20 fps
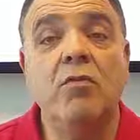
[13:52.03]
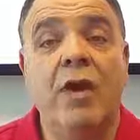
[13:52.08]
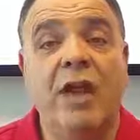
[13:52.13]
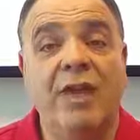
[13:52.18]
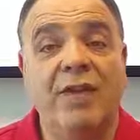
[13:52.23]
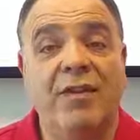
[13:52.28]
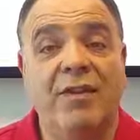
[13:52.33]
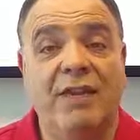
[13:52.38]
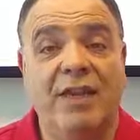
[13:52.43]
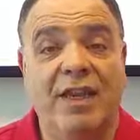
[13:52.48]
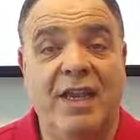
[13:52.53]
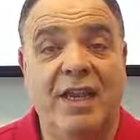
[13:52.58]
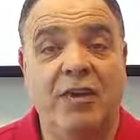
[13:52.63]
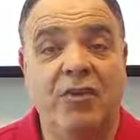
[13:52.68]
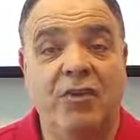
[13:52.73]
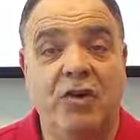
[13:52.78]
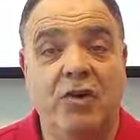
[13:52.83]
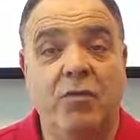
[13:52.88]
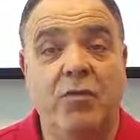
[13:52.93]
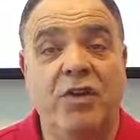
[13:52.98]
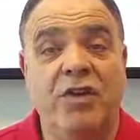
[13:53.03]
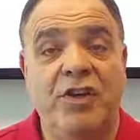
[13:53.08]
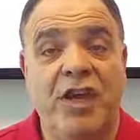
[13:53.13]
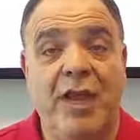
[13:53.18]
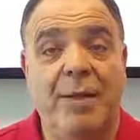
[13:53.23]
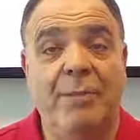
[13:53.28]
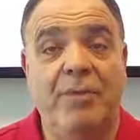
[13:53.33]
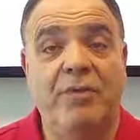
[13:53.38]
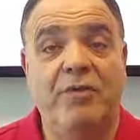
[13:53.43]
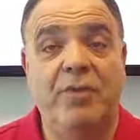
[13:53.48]
way to the kitchen, which
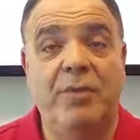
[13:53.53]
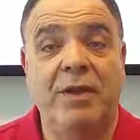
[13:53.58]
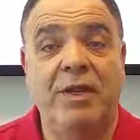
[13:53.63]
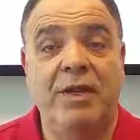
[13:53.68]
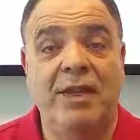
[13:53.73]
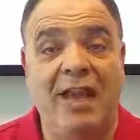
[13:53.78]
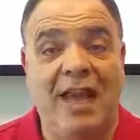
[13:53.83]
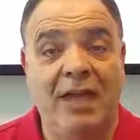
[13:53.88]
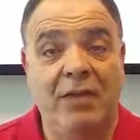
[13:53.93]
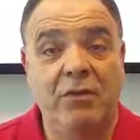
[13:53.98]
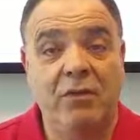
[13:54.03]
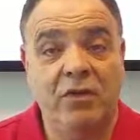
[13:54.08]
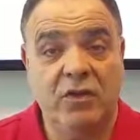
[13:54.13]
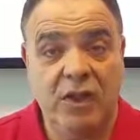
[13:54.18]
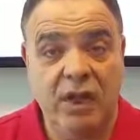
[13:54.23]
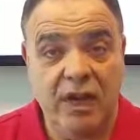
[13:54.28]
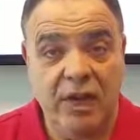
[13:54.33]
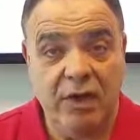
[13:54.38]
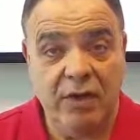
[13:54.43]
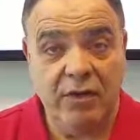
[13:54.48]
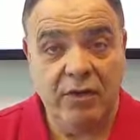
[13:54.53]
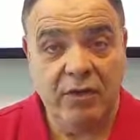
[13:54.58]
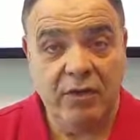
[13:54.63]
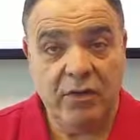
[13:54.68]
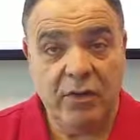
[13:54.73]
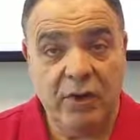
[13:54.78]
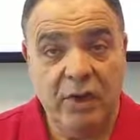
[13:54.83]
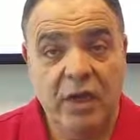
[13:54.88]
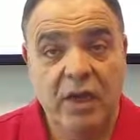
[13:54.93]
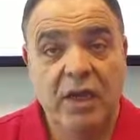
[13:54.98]
happens to be
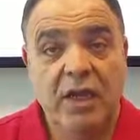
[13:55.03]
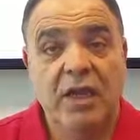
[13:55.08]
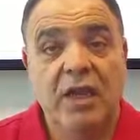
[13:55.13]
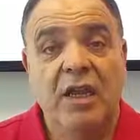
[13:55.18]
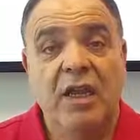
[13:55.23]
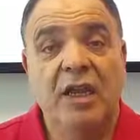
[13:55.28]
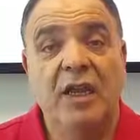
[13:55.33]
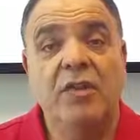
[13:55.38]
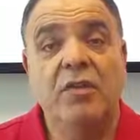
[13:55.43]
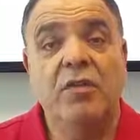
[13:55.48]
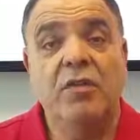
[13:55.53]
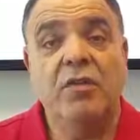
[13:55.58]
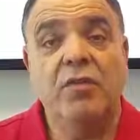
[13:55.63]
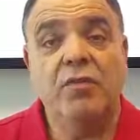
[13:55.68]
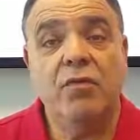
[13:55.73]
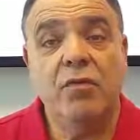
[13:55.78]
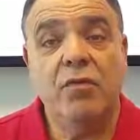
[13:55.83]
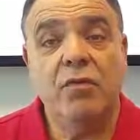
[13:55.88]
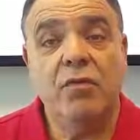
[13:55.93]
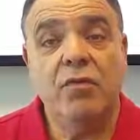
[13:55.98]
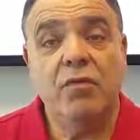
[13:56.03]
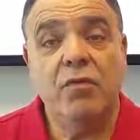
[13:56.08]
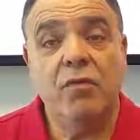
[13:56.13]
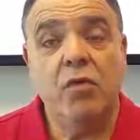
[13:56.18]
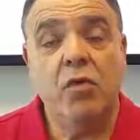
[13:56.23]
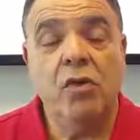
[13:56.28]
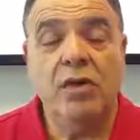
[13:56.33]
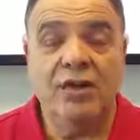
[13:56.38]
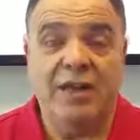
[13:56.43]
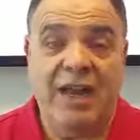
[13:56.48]
downstairs, is through
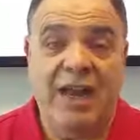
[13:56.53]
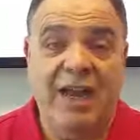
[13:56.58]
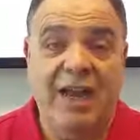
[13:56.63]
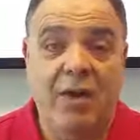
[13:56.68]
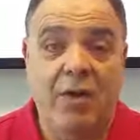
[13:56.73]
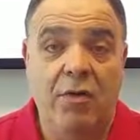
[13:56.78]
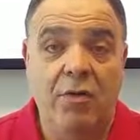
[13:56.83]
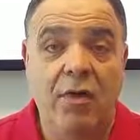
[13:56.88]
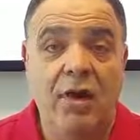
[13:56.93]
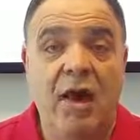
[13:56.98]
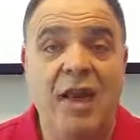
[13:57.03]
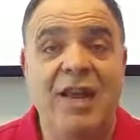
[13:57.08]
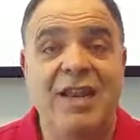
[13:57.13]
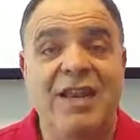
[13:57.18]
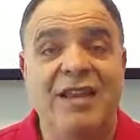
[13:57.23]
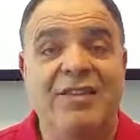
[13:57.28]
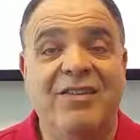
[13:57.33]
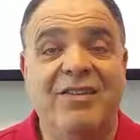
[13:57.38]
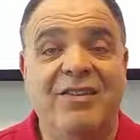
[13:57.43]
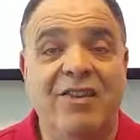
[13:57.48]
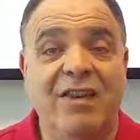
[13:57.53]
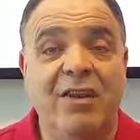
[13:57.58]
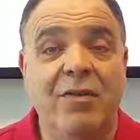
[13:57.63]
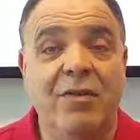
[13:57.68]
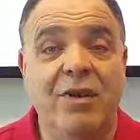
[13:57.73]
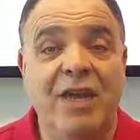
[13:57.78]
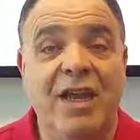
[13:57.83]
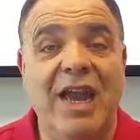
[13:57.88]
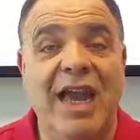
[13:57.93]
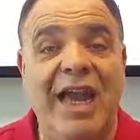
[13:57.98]
or down an
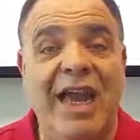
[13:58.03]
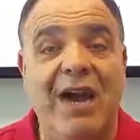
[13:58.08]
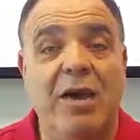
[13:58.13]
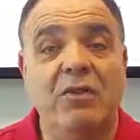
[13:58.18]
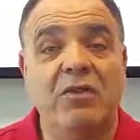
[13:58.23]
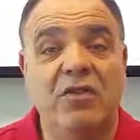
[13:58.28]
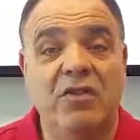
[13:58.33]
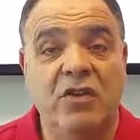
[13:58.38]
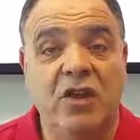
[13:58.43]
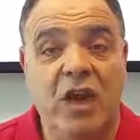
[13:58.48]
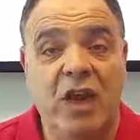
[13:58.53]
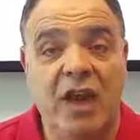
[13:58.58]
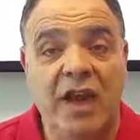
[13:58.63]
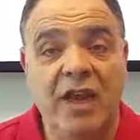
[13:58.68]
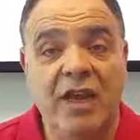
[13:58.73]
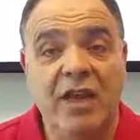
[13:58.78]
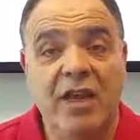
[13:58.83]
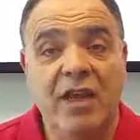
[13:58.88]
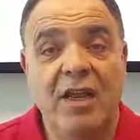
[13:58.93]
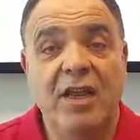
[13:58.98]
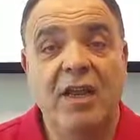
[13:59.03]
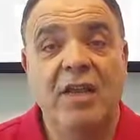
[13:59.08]
exterior outside